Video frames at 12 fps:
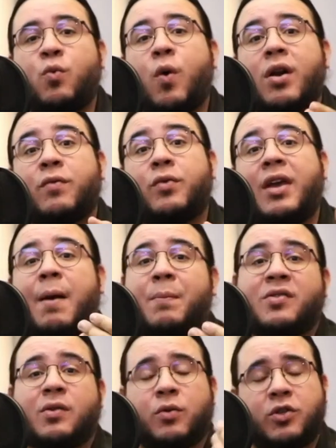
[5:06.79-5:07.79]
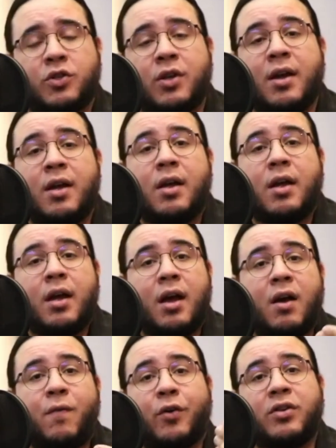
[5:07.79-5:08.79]
one of the episodes
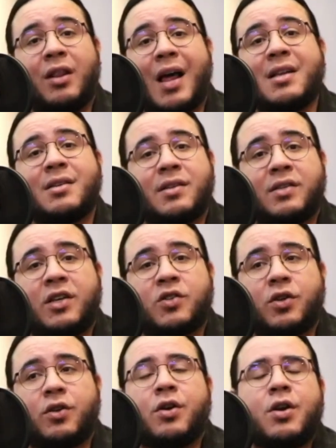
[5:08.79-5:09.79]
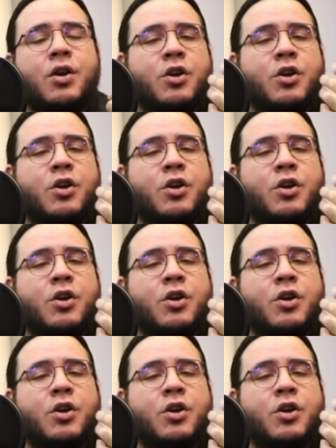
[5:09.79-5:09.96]
for the last season,